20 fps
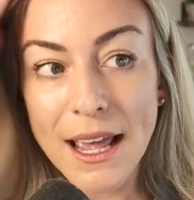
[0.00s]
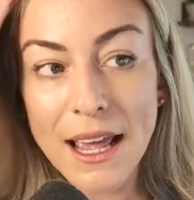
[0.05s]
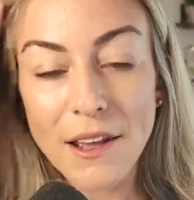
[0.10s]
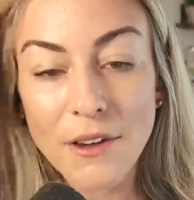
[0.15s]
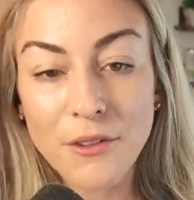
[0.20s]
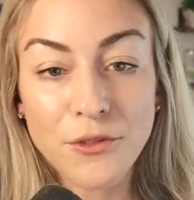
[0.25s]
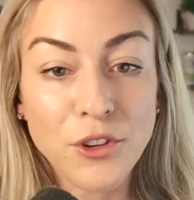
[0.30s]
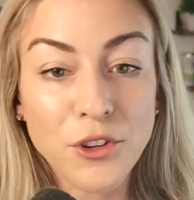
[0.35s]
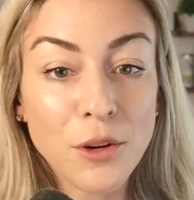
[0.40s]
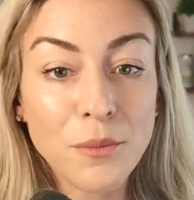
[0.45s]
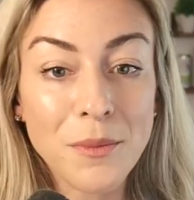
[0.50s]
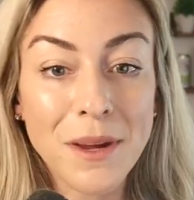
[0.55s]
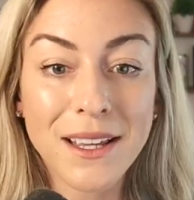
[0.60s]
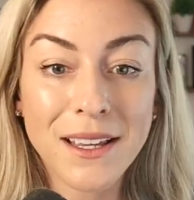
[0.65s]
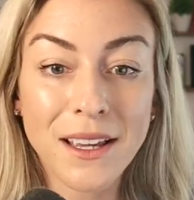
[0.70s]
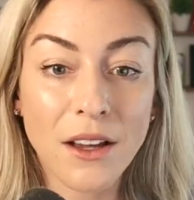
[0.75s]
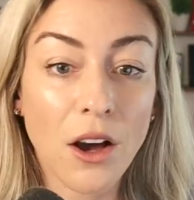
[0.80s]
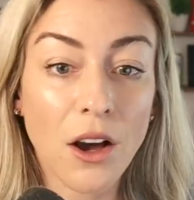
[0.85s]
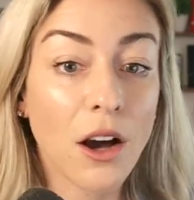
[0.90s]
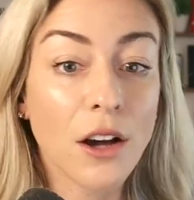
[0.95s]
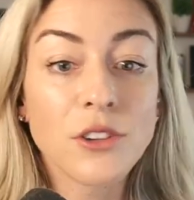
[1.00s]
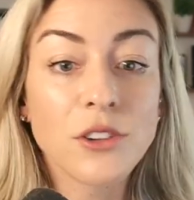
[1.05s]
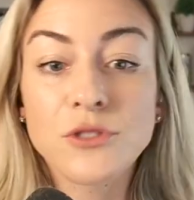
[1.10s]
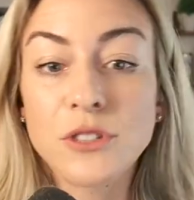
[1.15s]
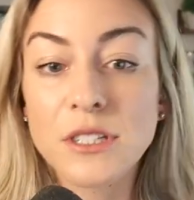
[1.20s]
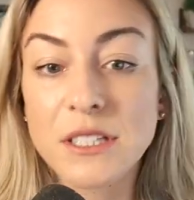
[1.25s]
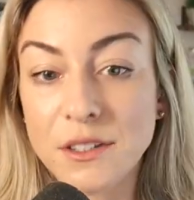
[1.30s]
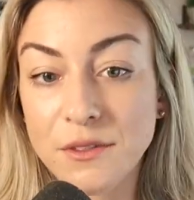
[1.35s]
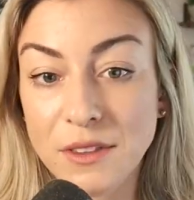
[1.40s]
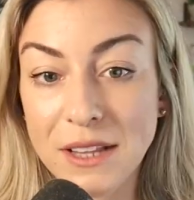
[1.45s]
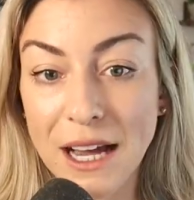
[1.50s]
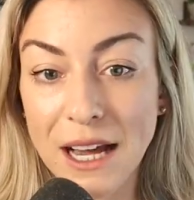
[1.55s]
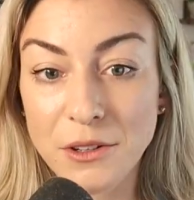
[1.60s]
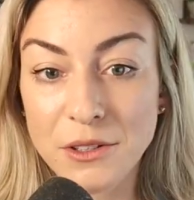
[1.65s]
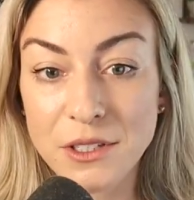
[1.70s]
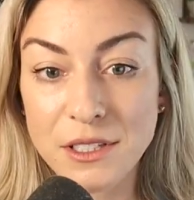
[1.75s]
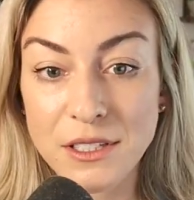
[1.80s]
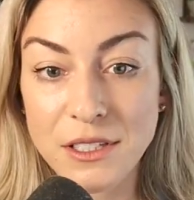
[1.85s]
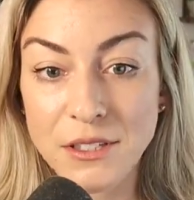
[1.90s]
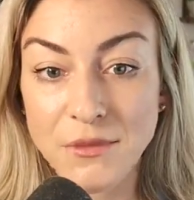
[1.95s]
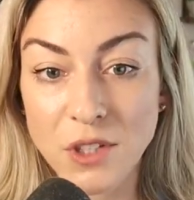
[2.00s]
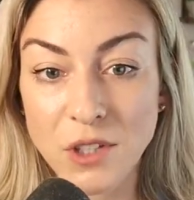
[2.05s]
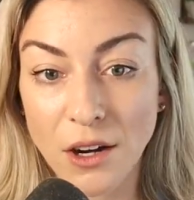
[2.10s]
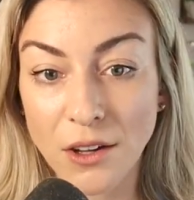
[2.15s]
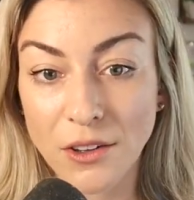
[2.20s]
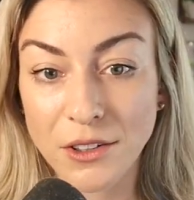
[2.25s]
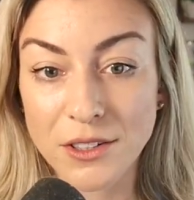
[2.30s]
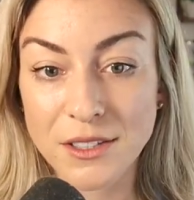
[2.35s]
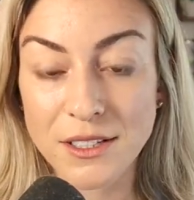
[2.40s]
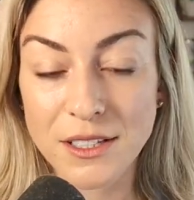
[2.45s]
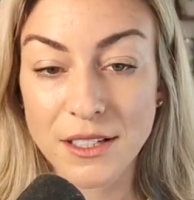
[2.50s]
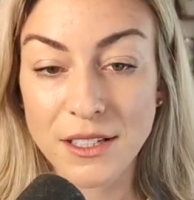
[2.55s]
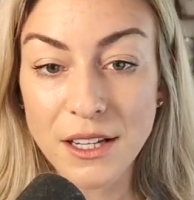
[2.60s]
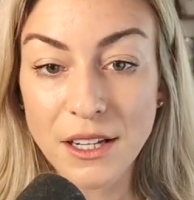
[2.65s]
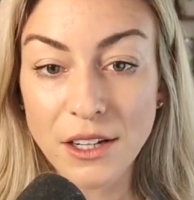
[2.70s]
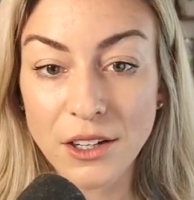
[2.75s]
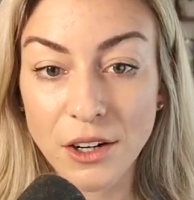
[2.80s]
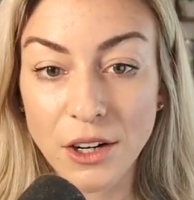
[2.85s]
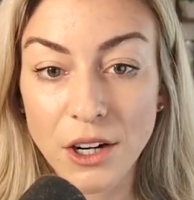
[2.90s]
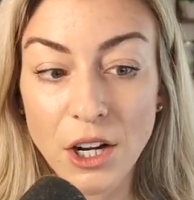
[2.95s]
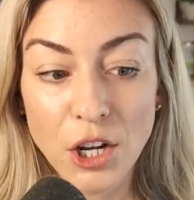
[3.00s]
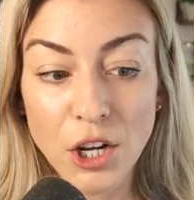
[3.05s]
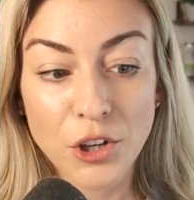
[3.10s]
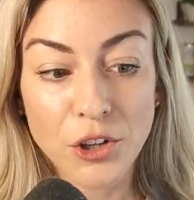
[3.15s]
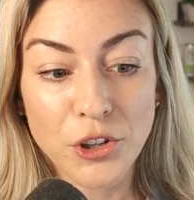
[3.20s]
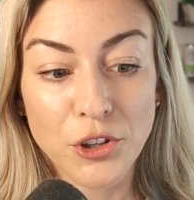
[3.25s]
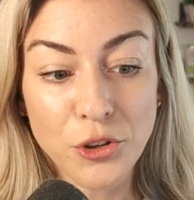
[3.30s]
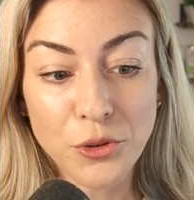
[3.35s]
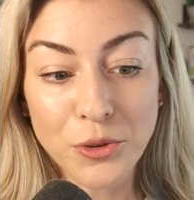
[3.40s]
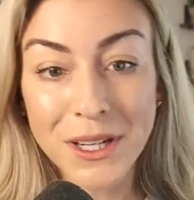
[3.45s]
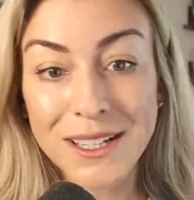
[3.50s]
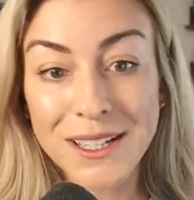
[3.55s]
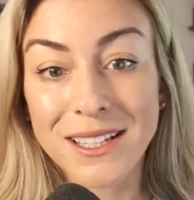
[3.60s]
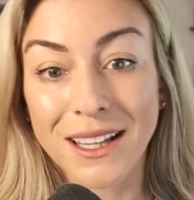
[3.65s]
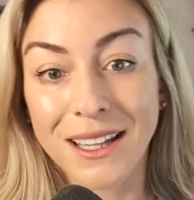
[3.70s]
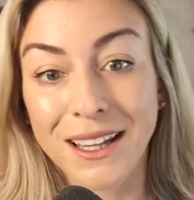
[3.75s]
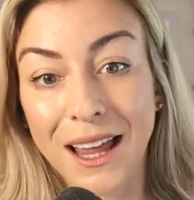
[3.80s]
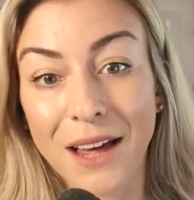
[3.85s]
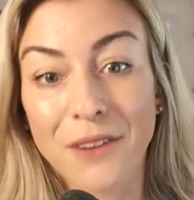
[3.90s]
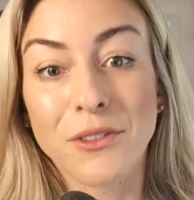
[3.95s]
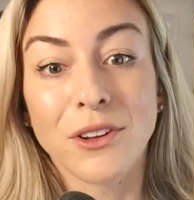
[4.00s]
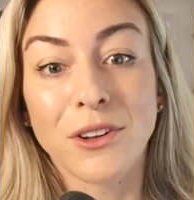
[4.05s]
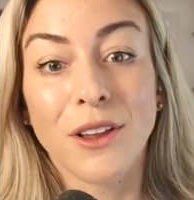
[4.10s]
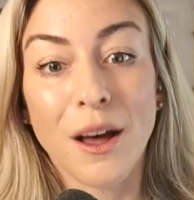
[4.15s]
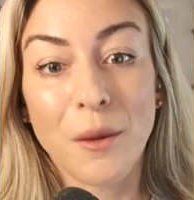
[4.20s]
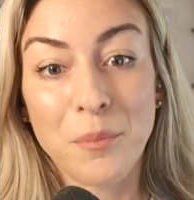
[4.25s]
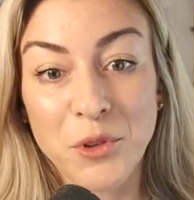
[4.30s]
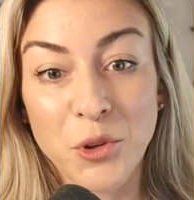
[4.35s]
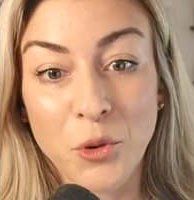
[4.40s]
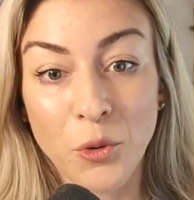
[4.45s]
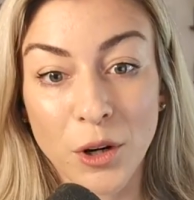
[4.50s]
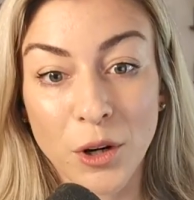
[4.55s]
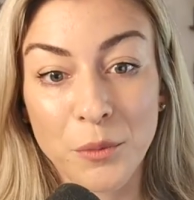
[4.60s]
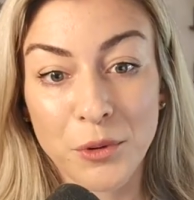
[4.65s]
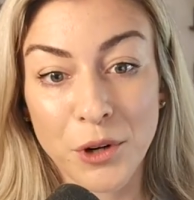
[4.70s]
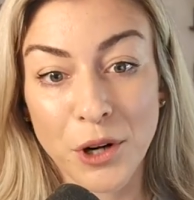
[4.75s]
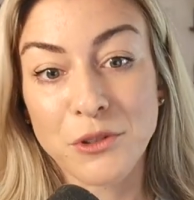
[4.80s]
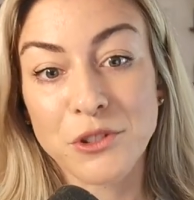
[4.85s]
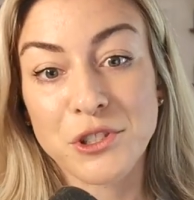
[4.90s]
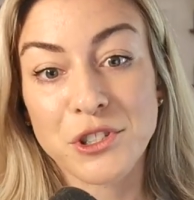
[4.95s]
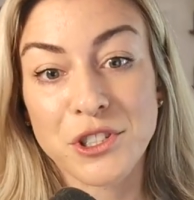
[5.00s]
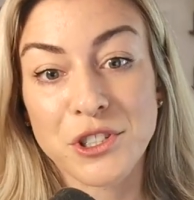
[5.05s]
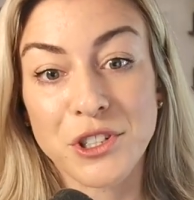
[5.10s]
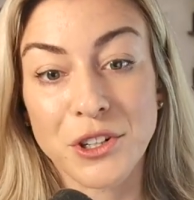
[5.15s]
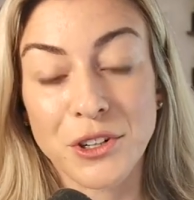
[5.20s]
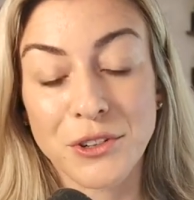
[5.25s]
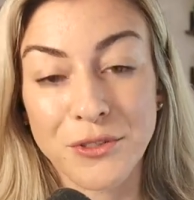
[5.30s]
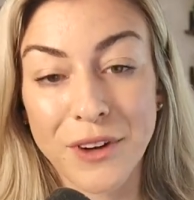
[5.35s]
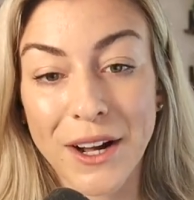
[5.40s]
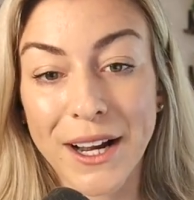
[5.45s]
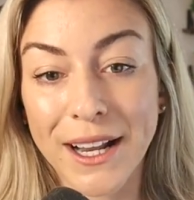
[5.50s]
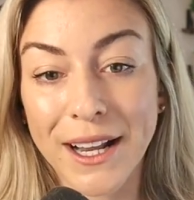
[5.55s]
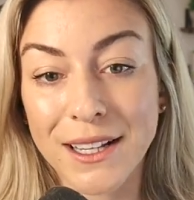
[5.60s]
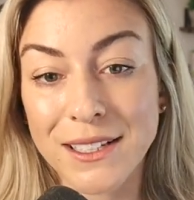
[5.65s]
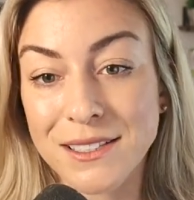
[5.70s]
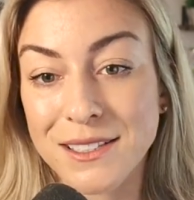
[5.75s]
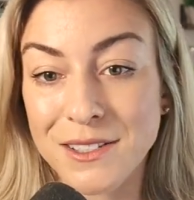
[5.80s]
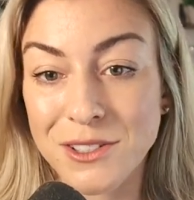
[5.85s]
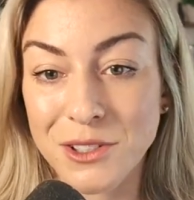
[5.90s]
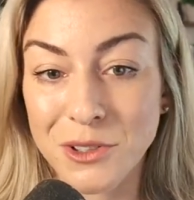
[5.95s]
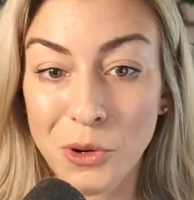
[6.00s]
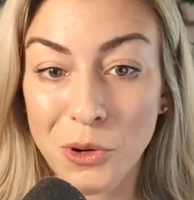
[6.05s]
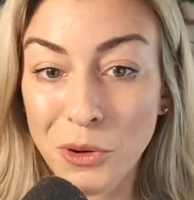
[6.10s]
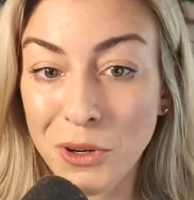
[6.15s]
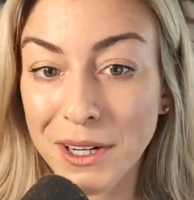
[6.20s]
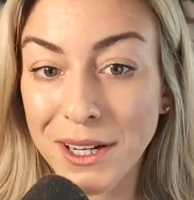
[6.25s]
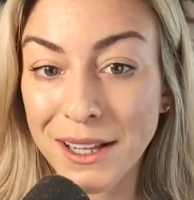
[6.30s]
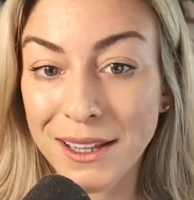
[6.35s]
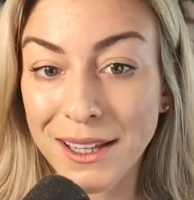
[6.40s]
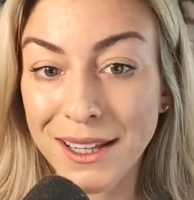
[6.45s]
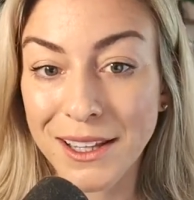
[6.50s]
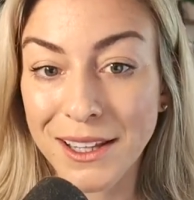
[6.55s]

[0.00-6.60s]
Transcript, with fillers: if you're making hundreds of thousands of dollars a year, you need to level up your approach to your finances accordingly.